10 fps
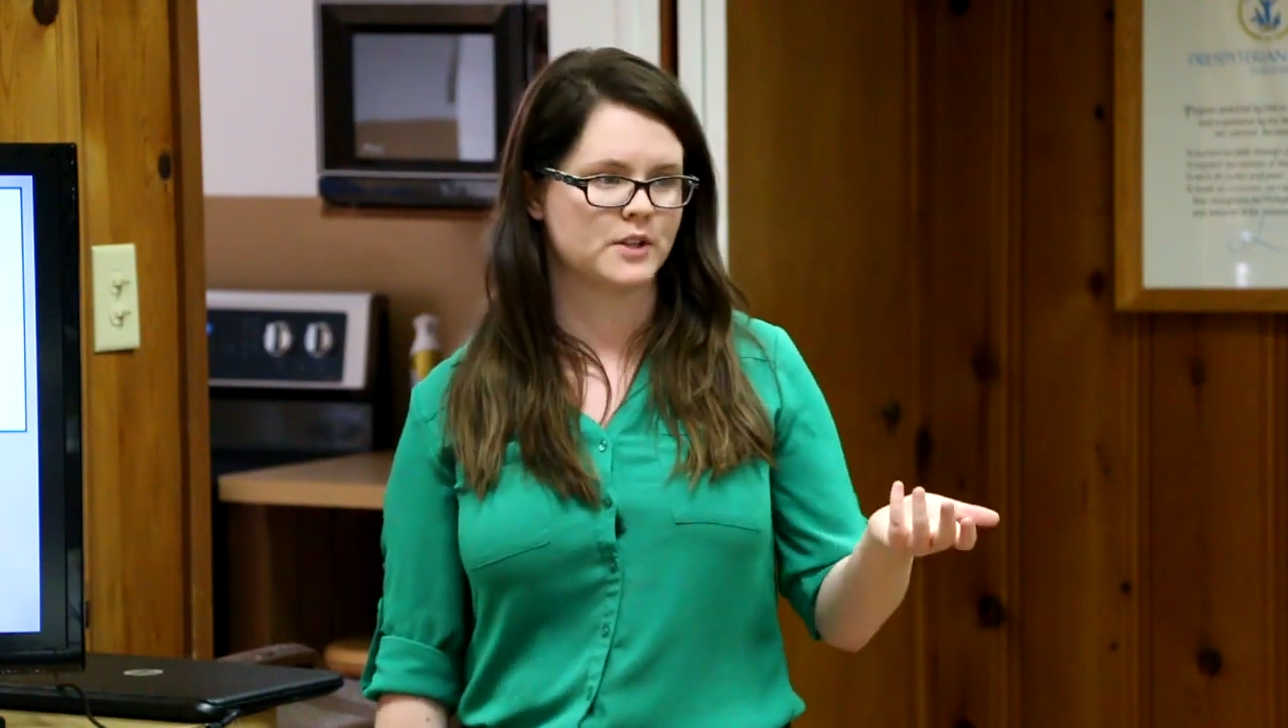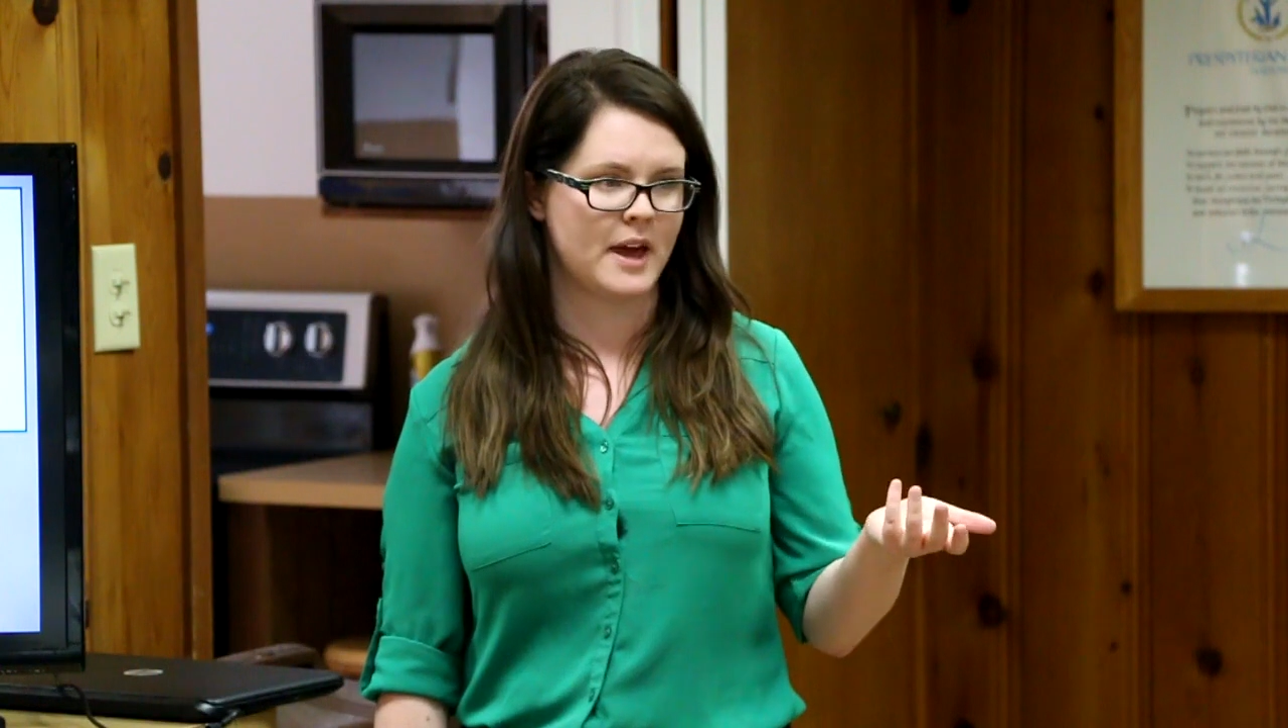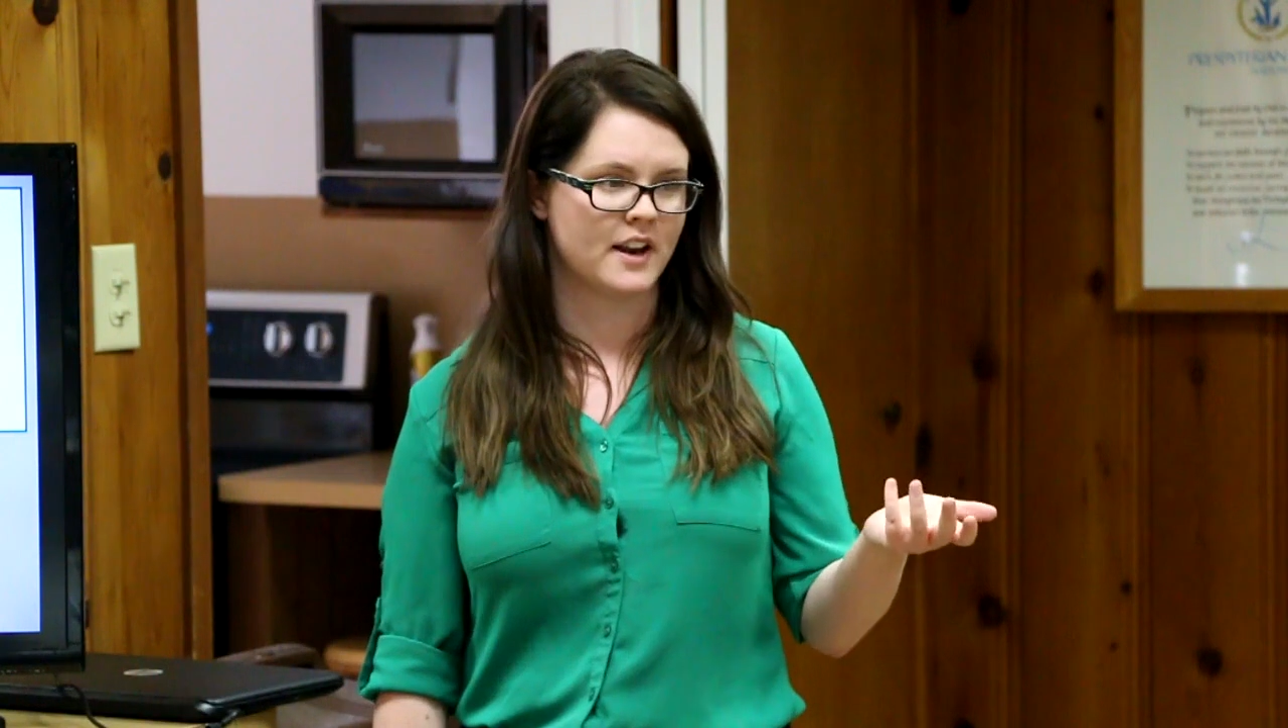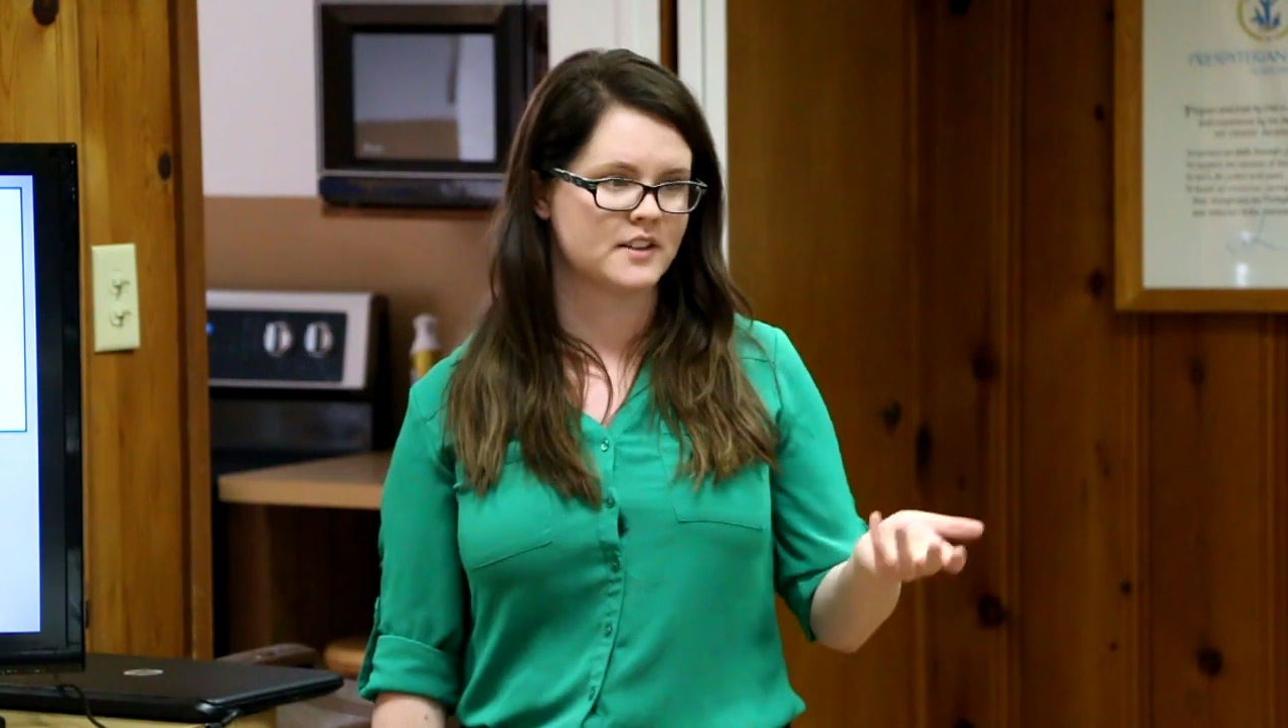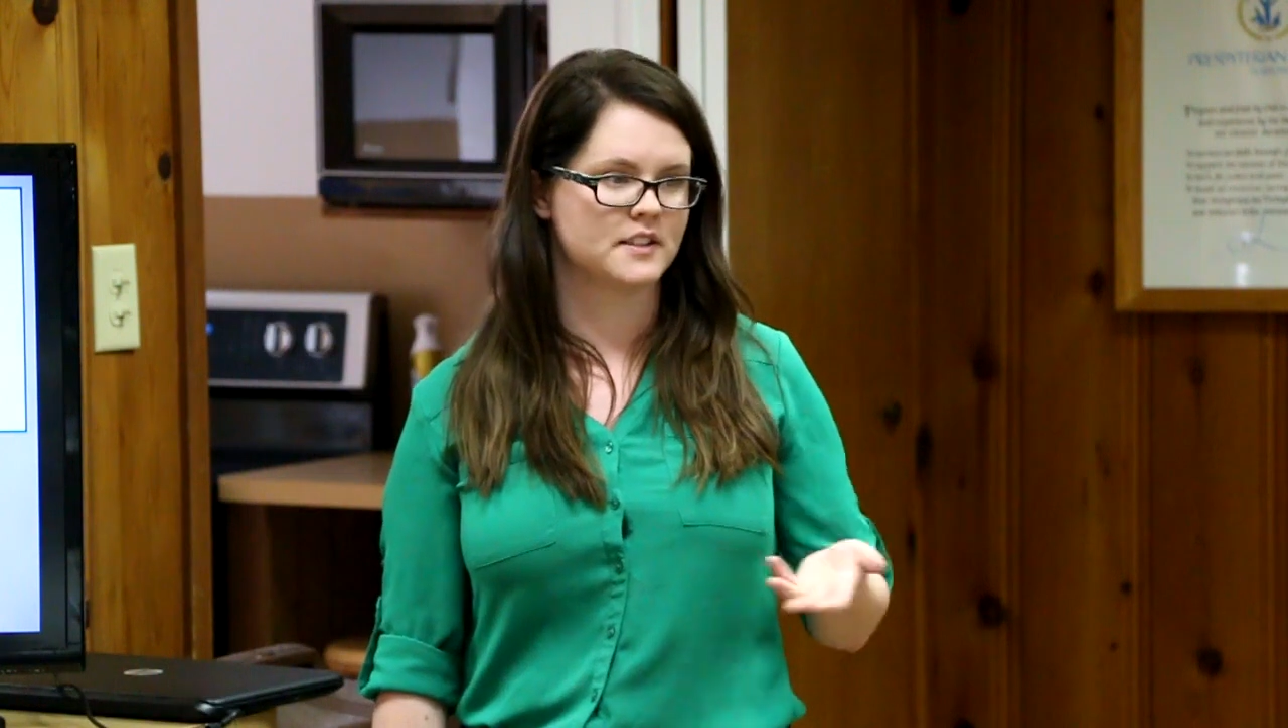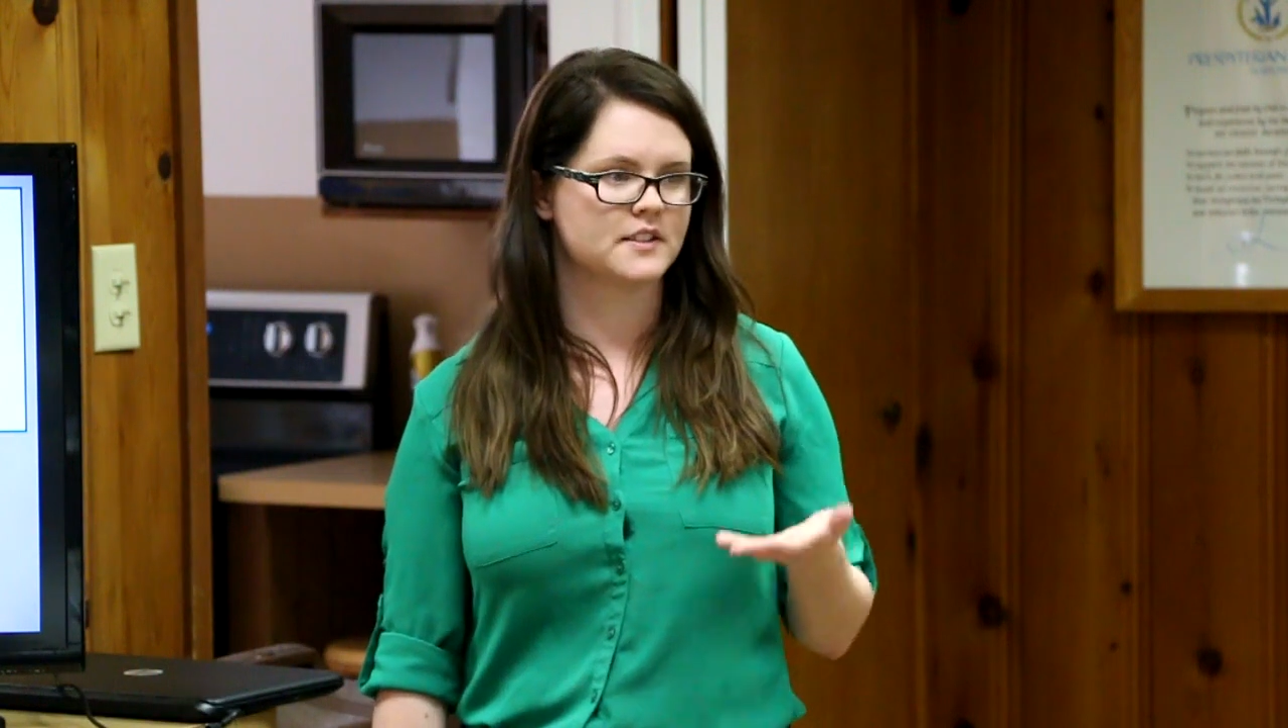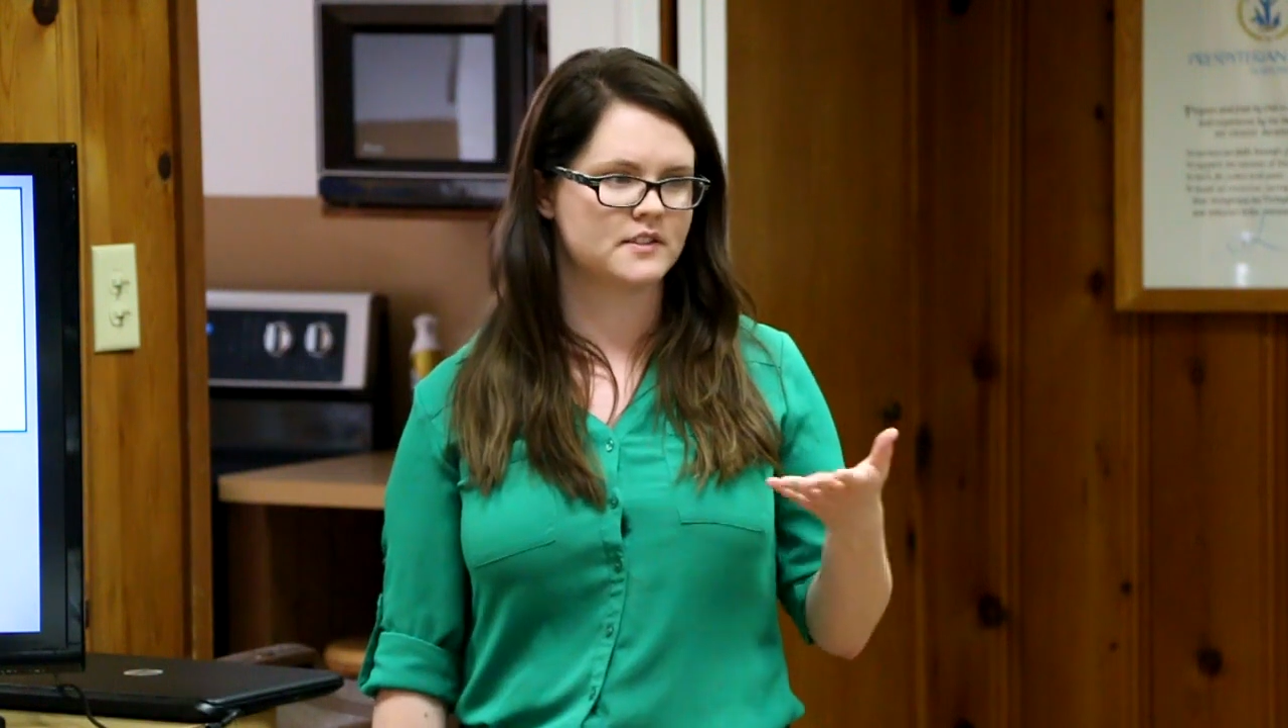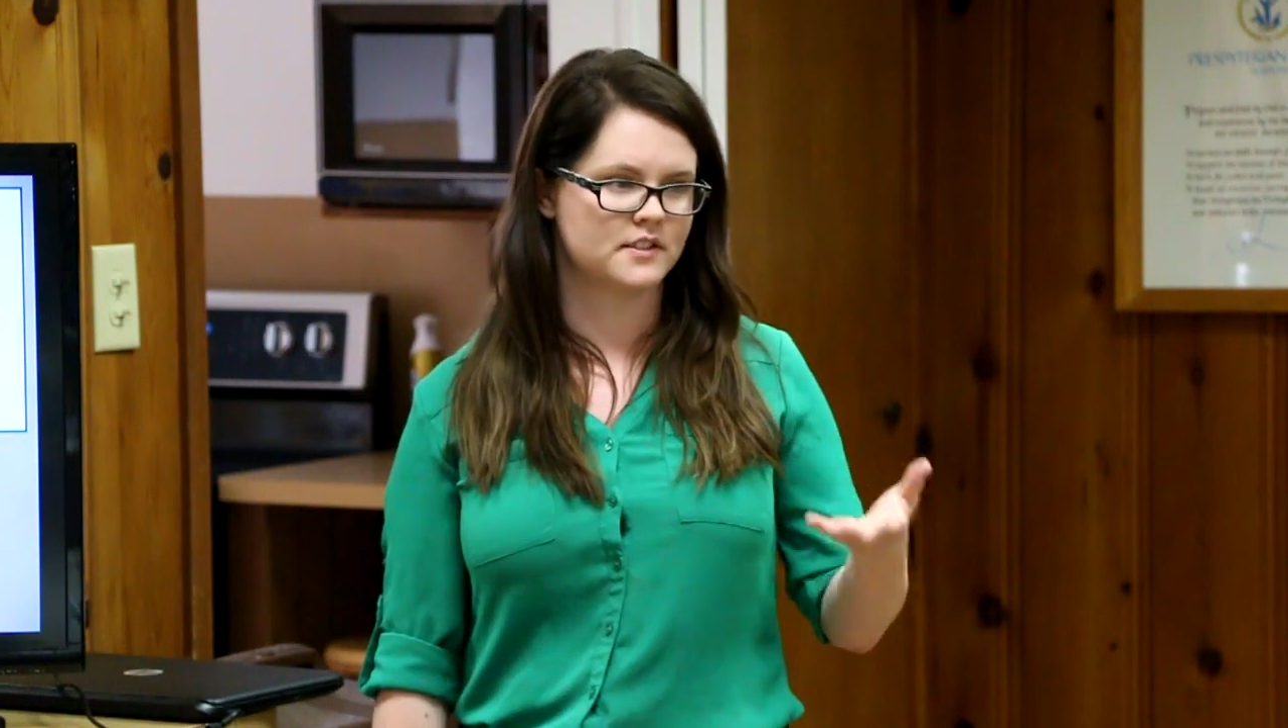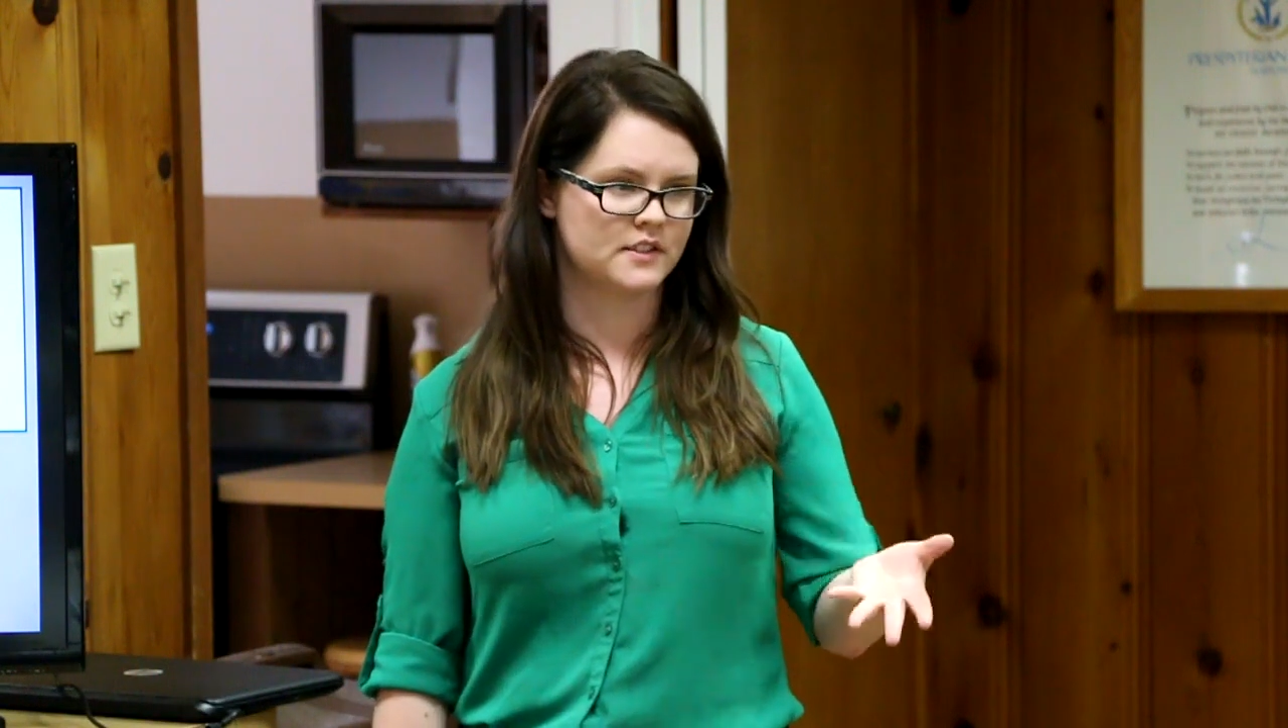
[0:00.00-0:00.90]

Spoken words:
Jimenez's